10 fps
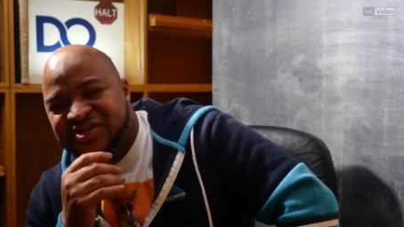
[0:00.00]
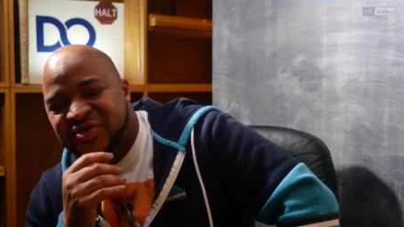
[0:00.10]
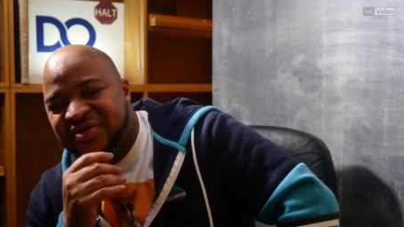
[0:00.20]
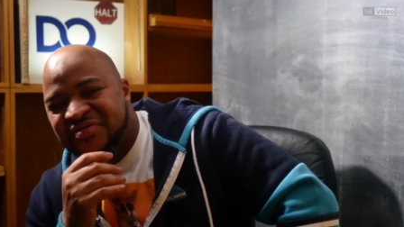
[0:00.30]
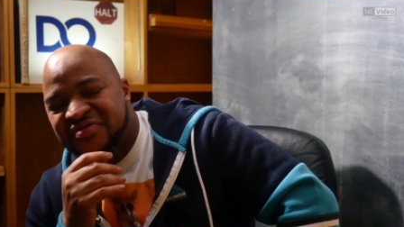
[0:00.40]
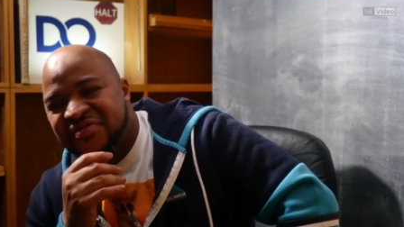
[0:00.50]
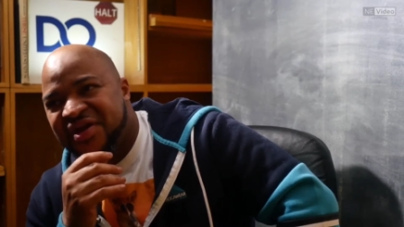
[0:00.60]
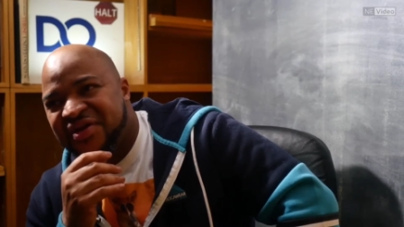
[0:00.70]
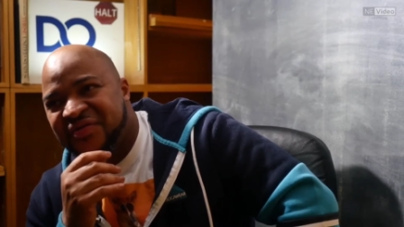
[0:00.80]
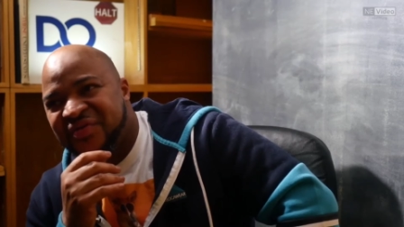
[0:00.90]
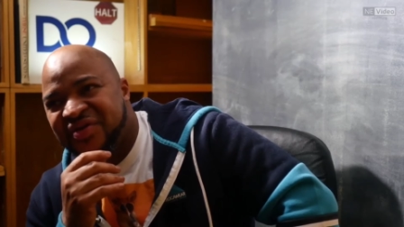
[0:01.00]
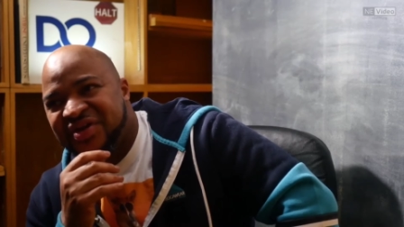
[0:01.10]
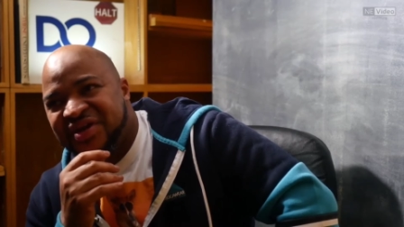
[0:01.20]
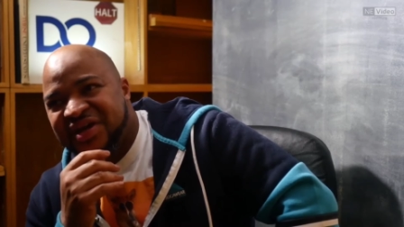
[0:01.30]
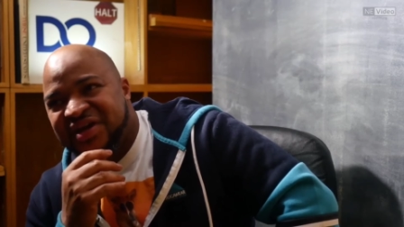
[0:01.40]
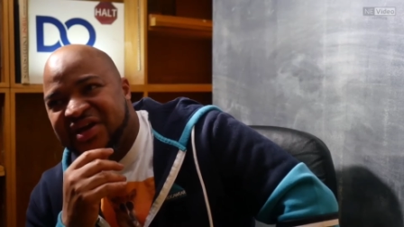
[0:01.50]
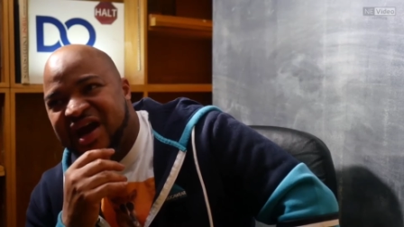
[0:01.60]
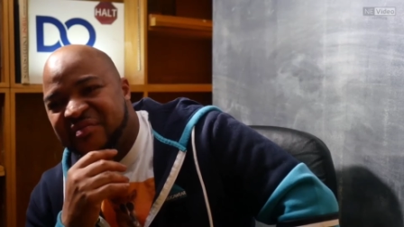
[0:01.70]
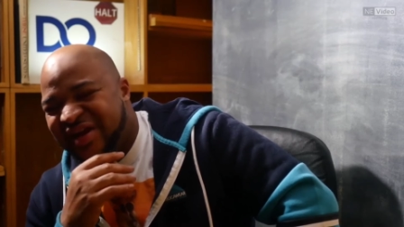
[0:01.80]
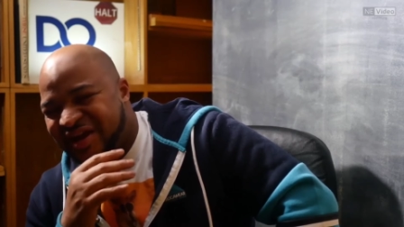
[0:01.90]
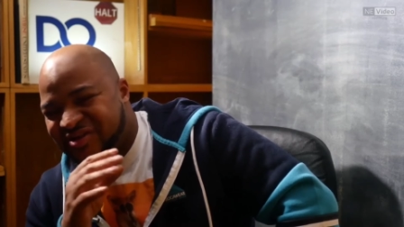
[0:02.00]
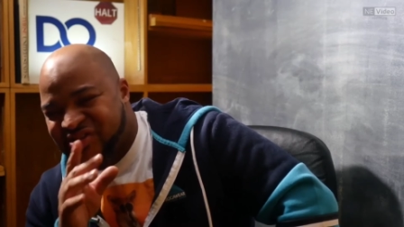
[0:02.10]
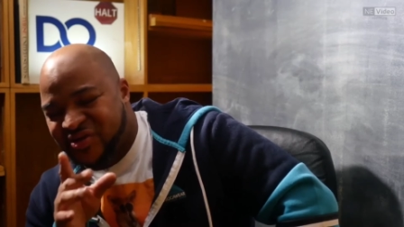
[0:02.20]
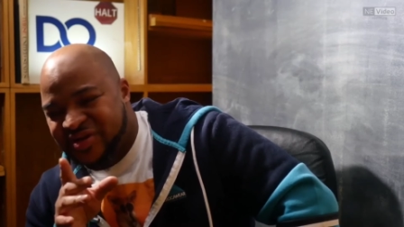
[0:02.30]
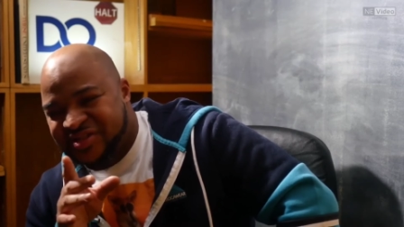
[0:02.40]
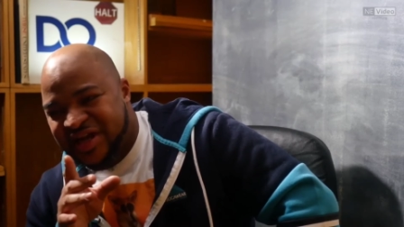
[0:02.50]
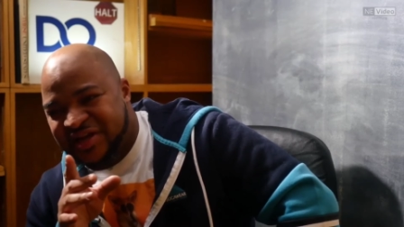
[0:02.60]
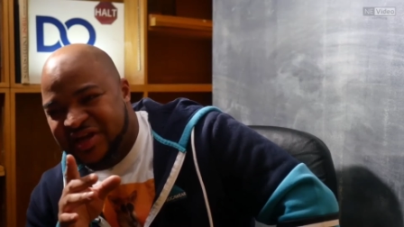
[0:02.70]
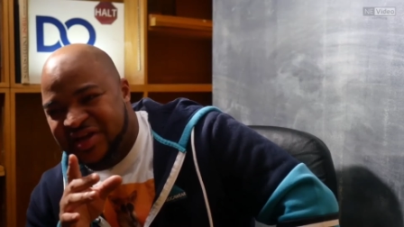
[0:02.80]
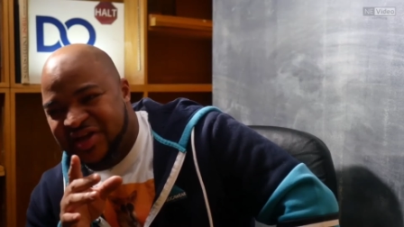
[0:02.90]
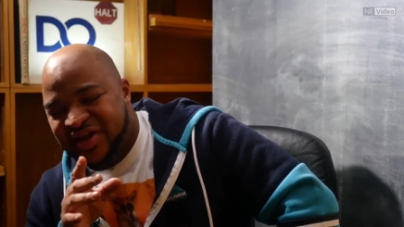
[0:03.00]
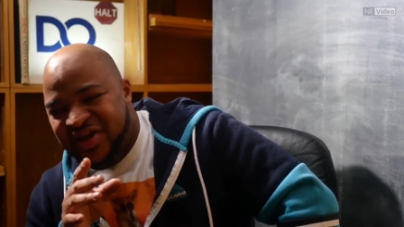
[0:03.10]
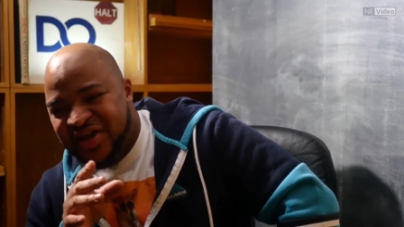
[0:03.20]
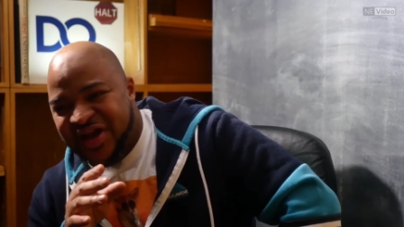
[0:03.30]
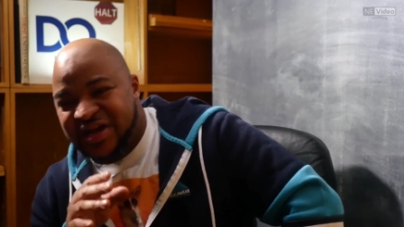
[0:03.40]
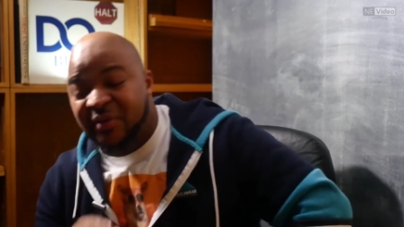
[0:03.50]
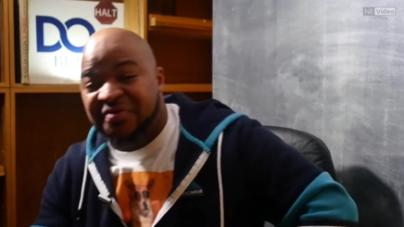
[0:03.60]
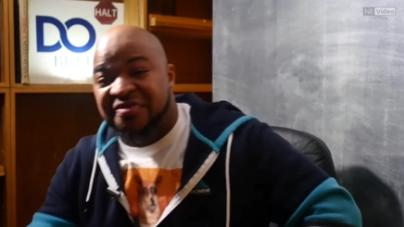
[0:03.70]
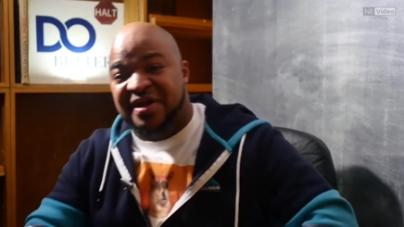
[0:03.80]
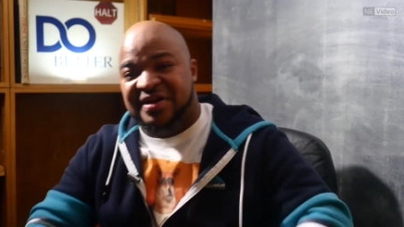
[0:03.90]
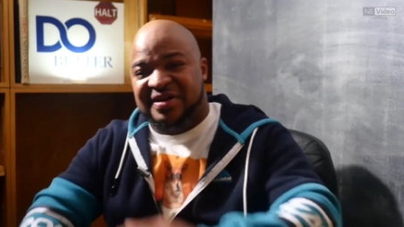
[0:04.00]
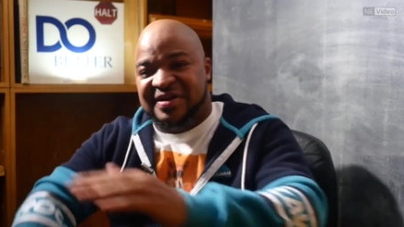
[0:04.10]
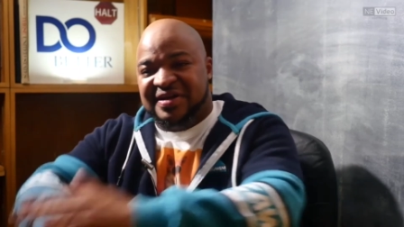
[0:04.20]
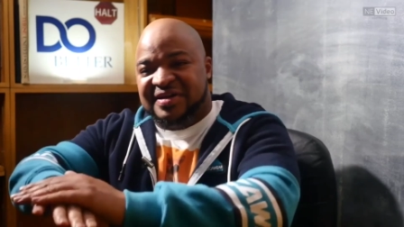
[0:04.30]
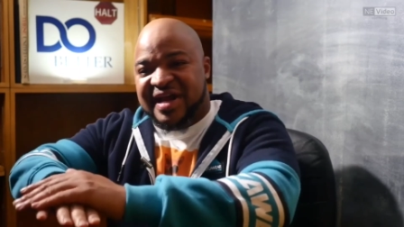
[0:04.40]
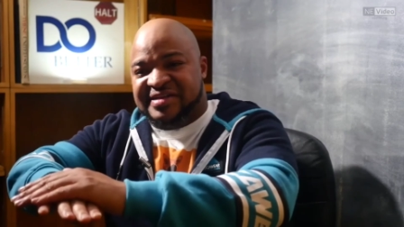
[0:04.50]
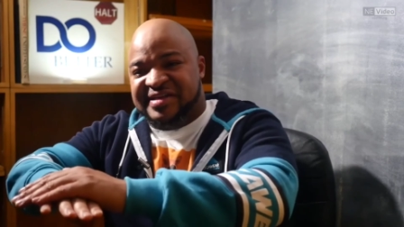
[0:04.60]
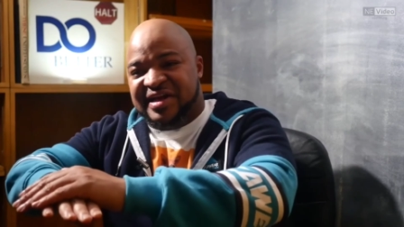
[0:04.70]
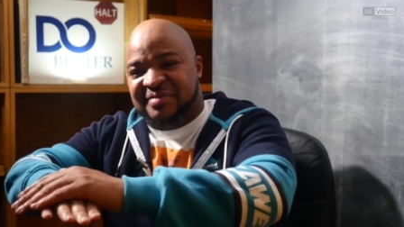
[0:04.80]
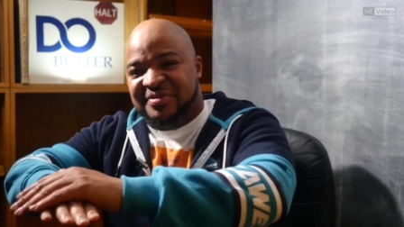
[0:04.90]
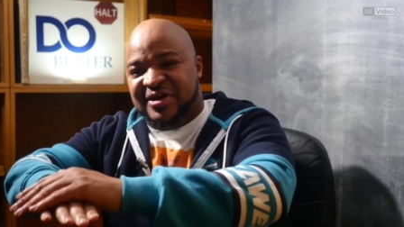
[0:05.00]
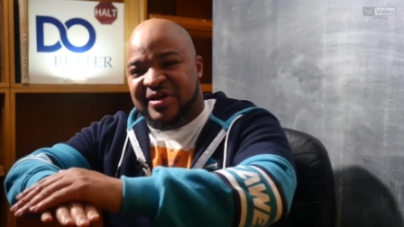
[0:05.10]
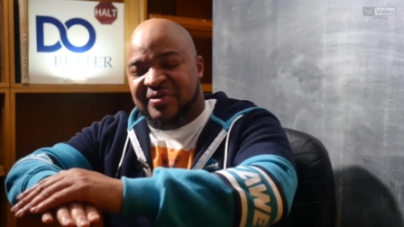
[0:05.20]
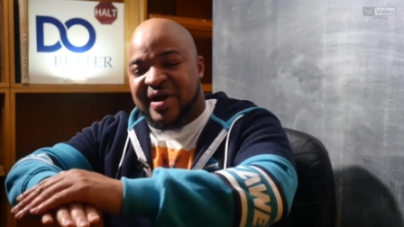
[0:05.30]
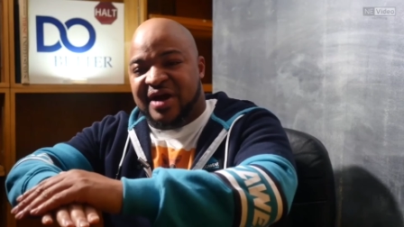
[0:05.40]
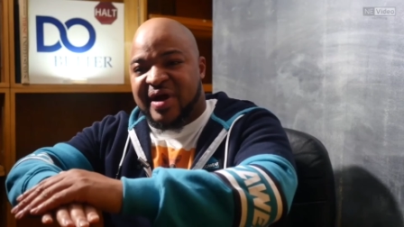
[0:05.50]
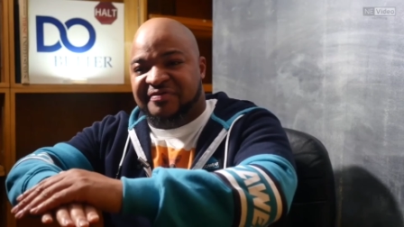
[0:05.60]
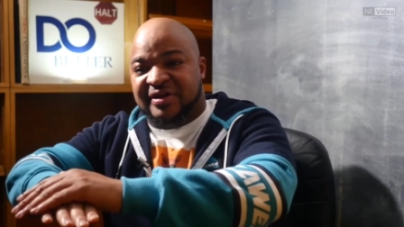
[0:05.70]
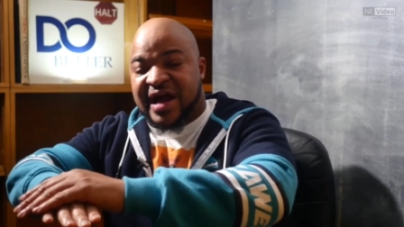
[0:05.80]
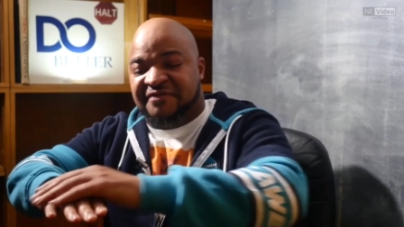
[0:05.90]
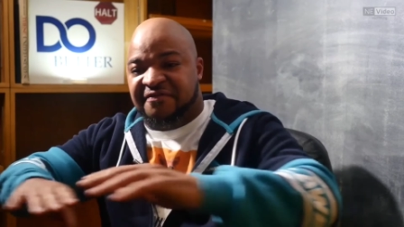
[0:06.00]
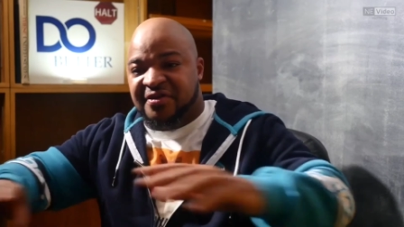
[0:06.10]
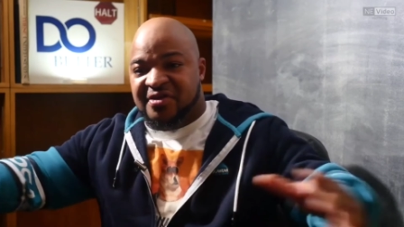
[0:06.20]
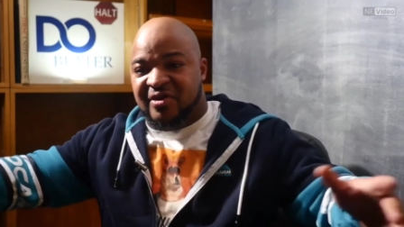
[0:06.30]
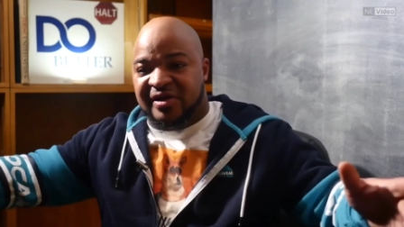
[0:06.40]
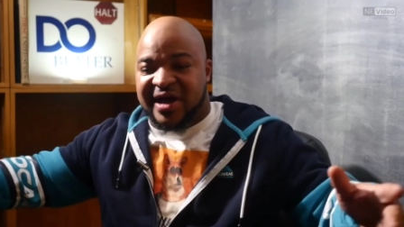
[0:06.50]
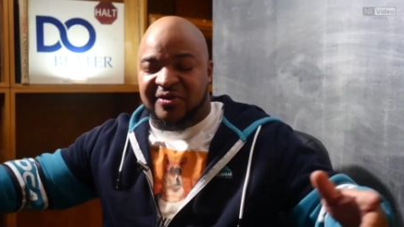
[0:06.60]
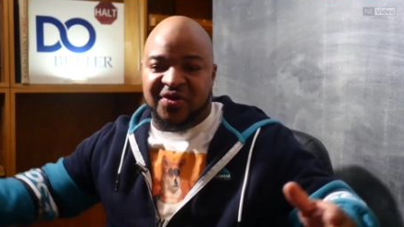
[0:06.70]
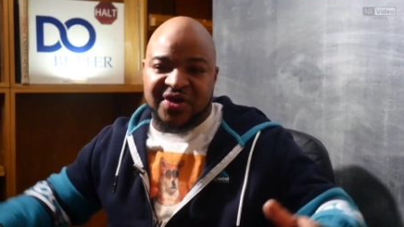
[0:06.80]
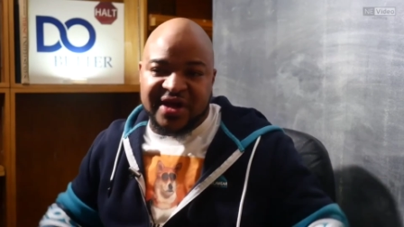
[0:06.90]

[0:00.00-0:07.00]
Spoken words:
certain thing in comedy, like a certain technique, and I would think, that's it, I'm there. I don't have to, I figured it all out.